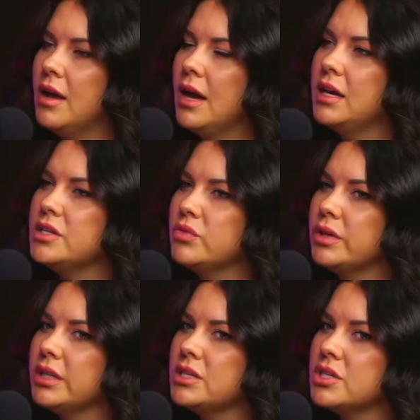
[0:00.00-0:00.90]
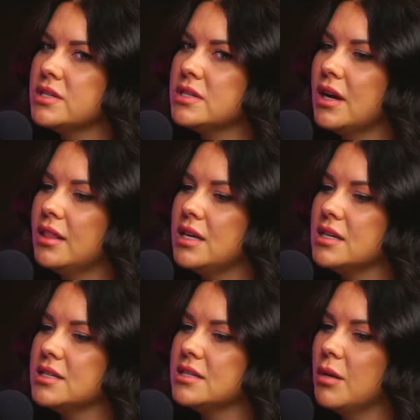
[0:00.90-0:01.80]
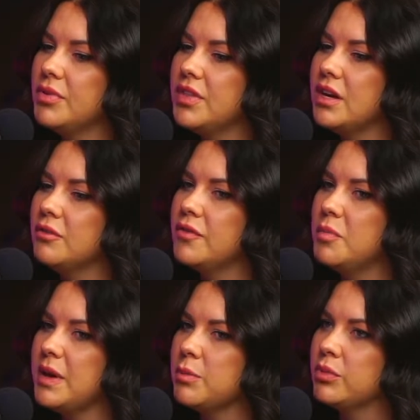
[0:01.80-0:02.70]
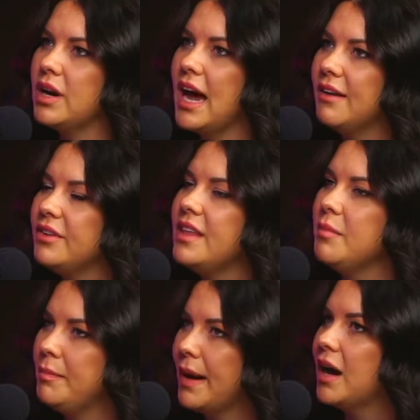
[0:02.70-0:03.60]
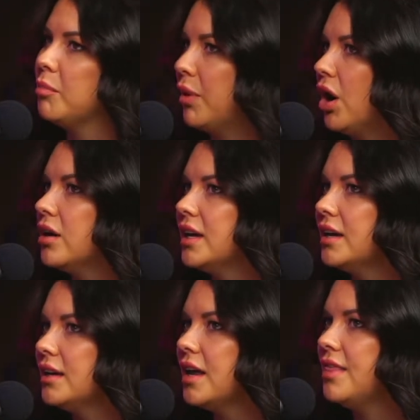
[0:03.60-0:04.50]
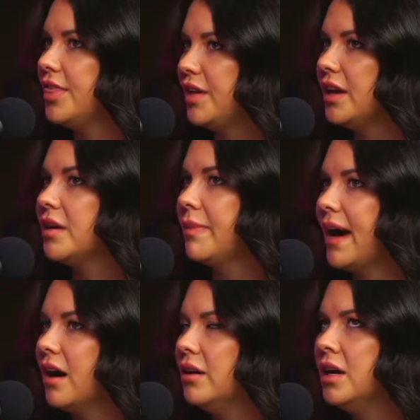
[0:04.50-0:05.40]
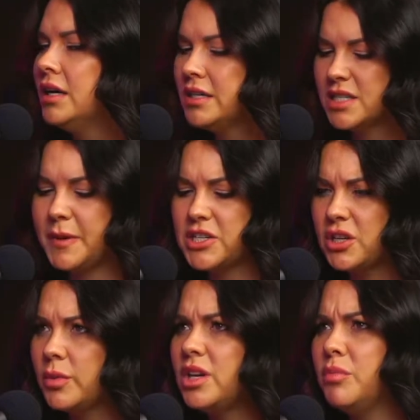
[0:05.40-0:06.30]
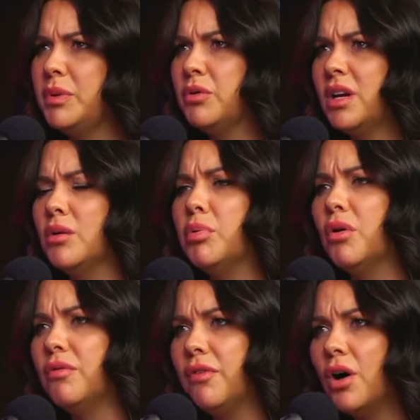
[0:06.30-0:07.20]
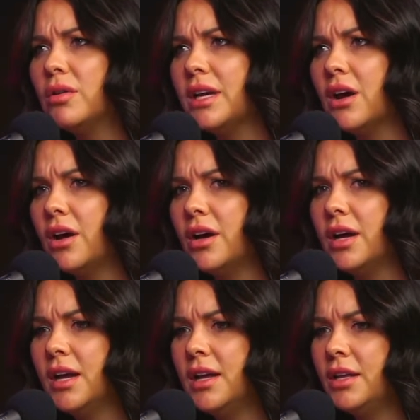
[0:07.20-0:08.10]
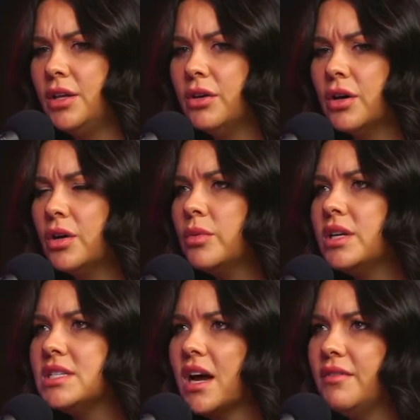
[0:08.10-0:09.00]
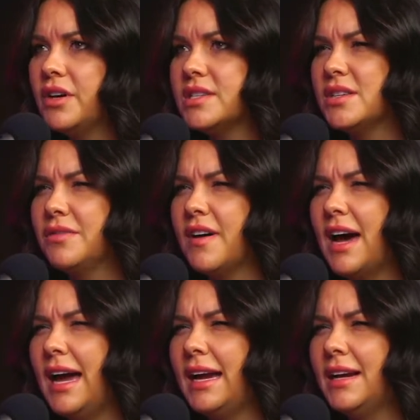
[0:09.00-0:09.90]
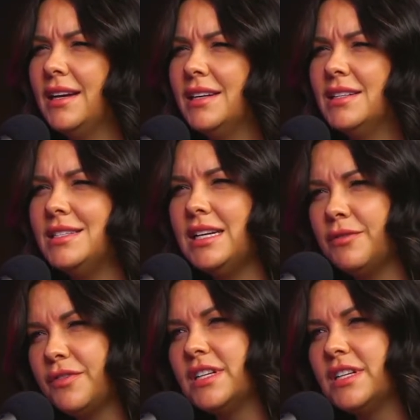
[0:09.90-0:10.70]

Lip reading: And it's really just, I think, something for people to have in their back pocket and think about, especially when you're building a portfolio, you're going to want to diversify different